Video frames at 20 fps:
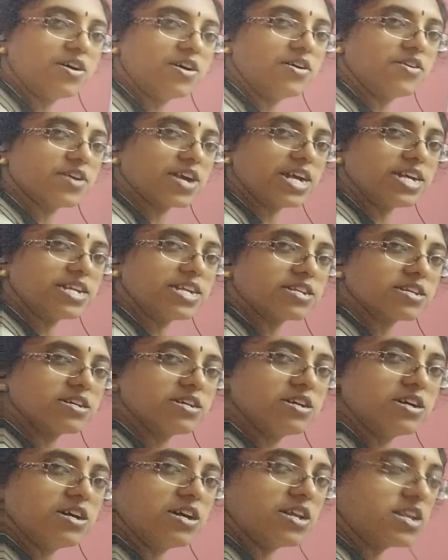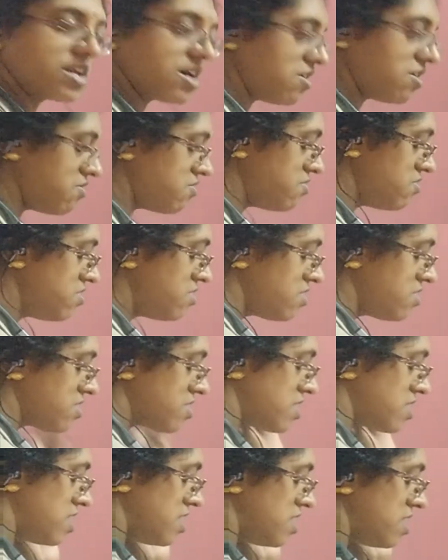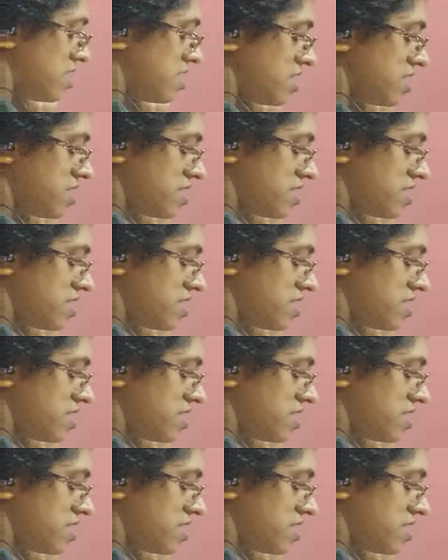Right? Now, the